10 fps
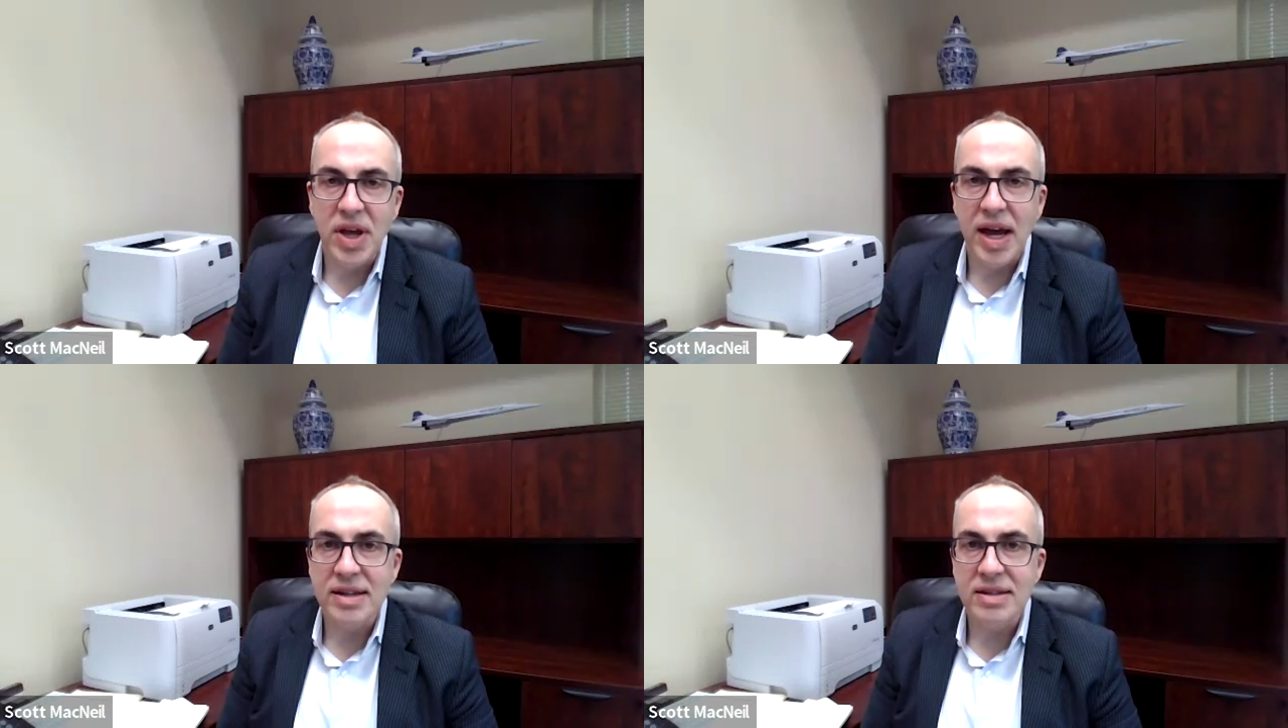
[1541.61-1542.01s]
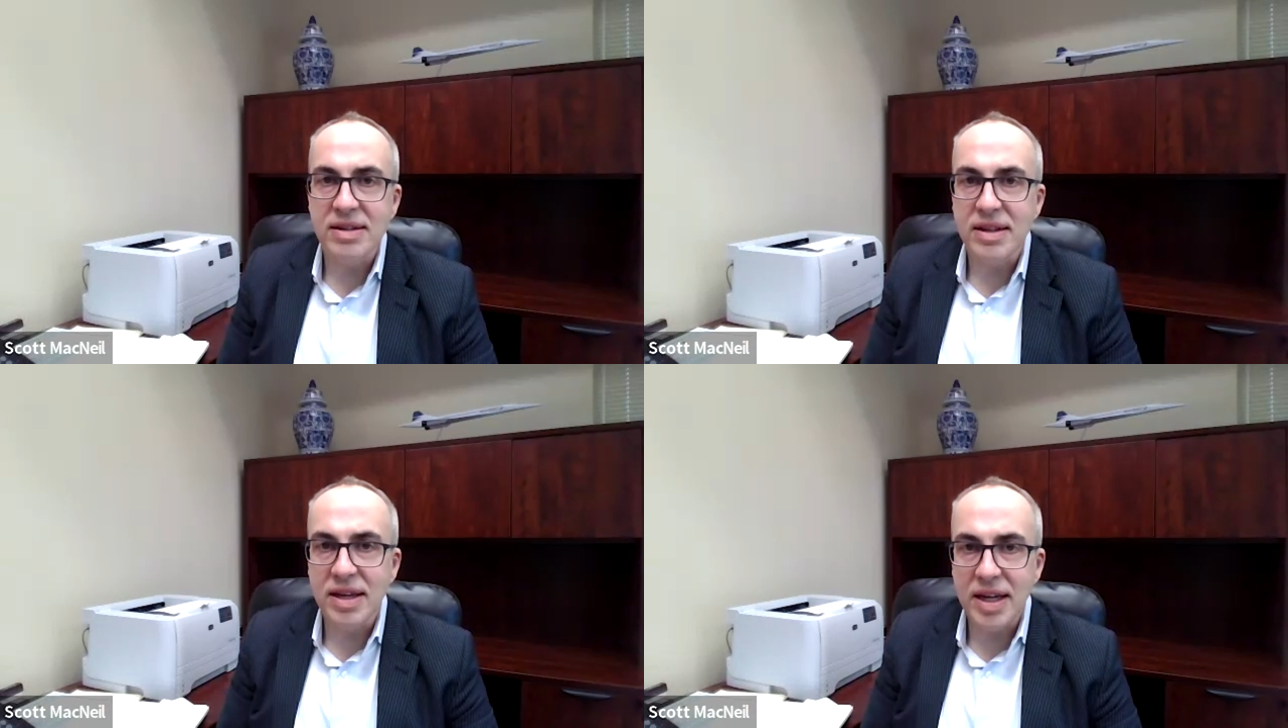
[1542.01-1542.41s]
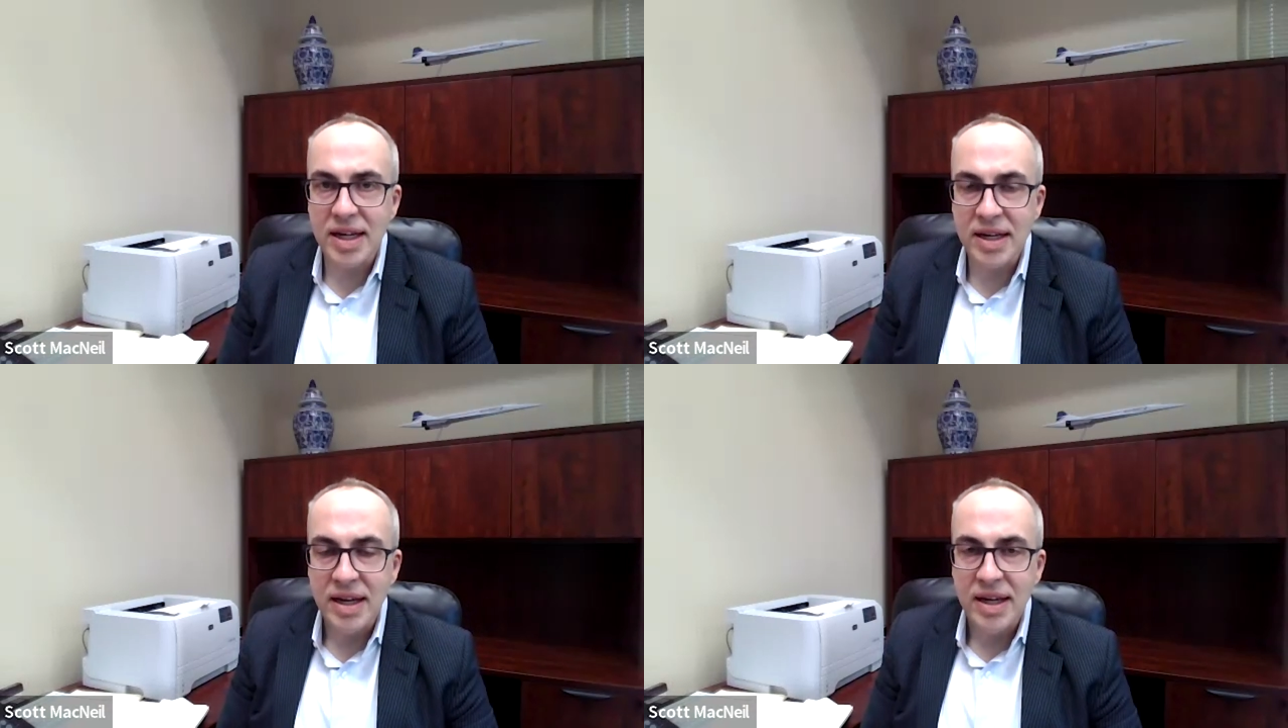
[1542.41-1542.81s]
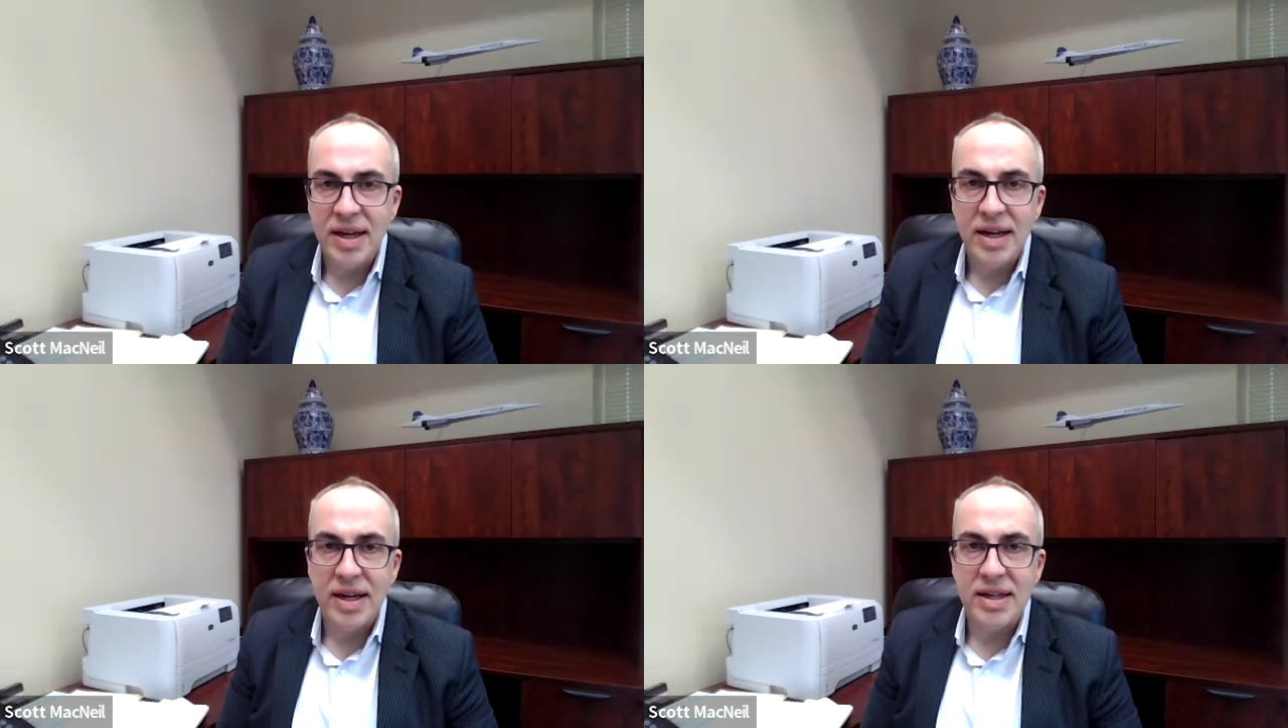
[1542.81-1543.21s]
gasoline,
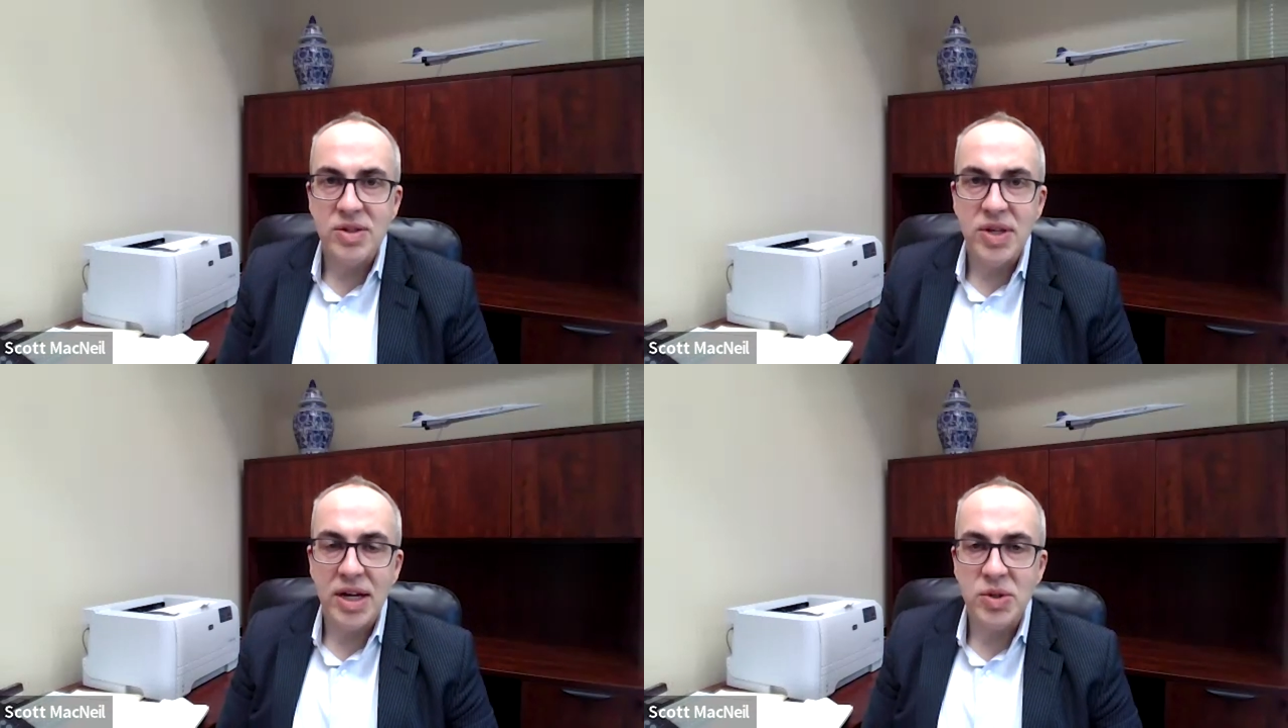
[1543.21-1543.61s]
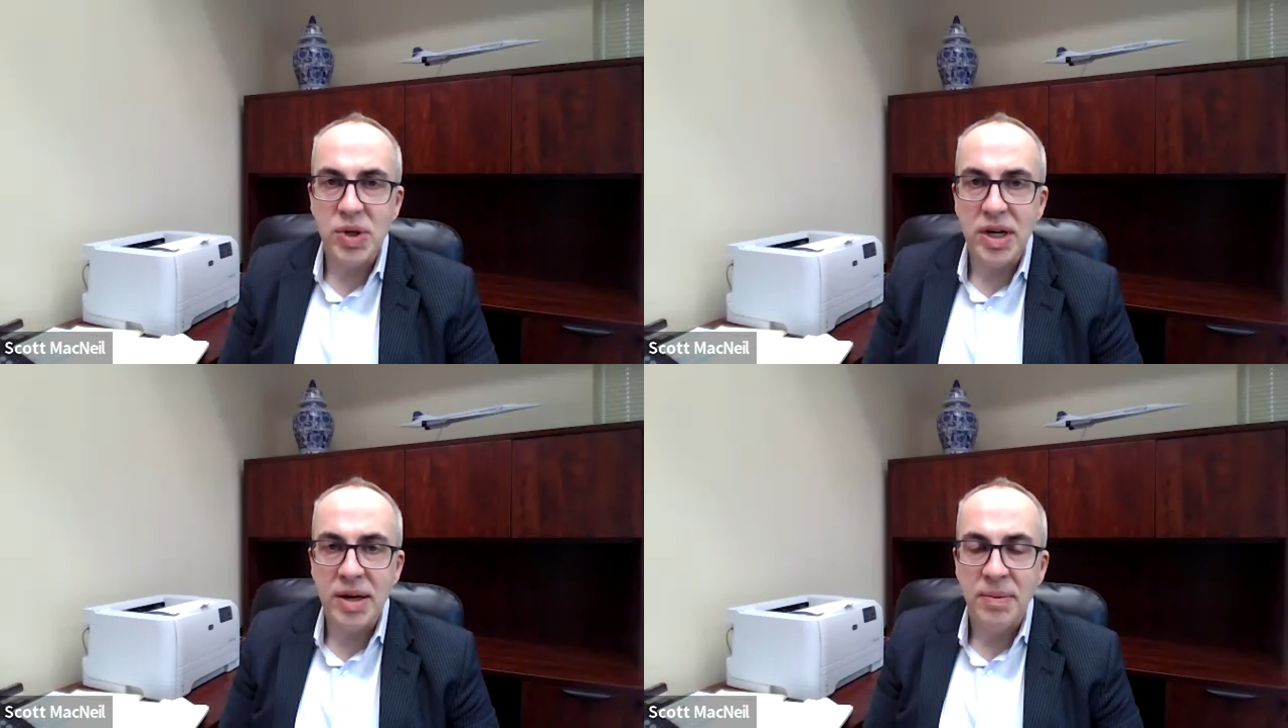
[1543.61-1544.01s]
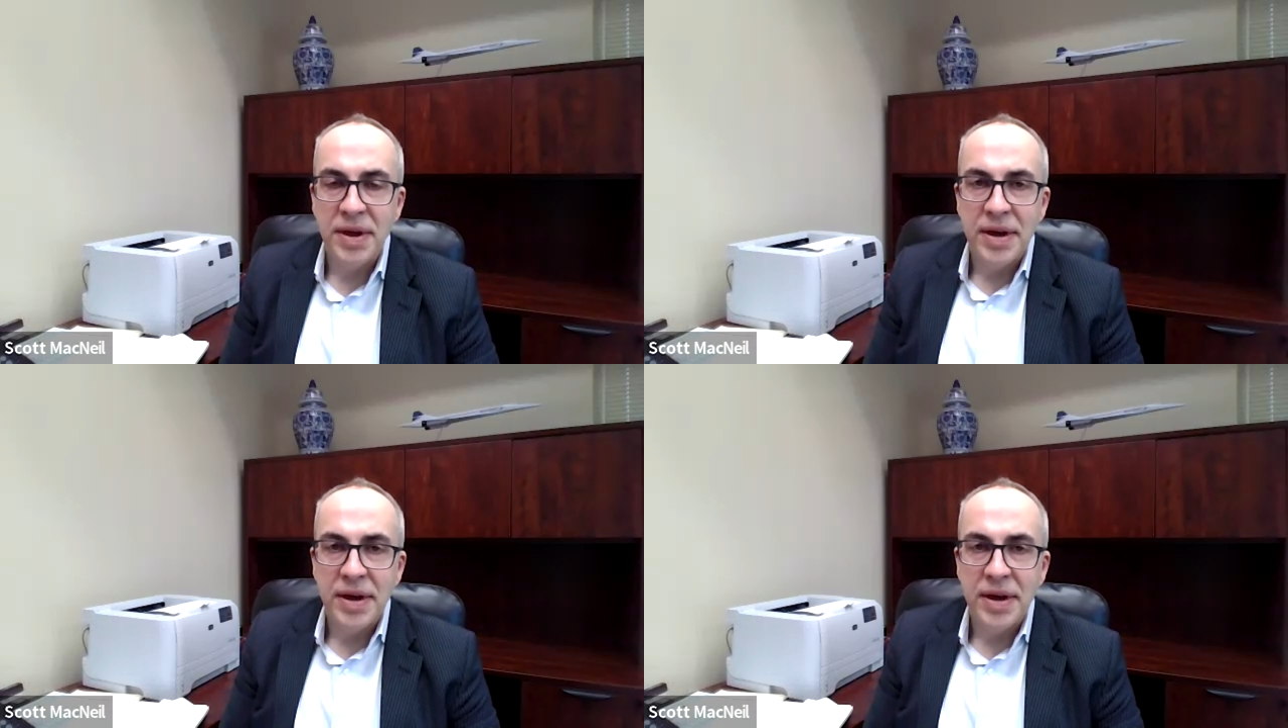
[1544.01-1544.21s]
etc.